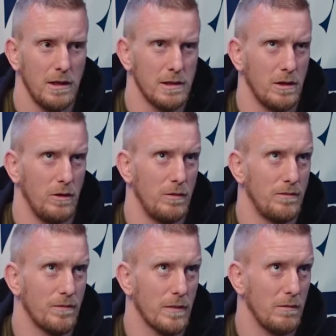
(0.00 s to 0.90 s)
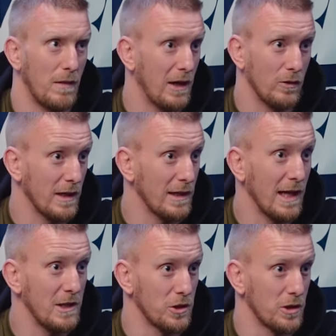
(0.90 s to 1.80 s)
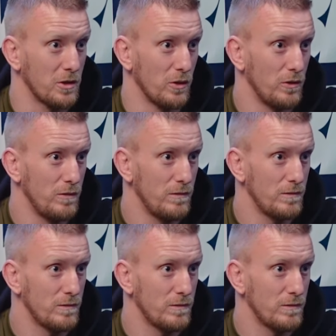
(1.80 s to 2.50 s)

So my ankle didn't get injured at all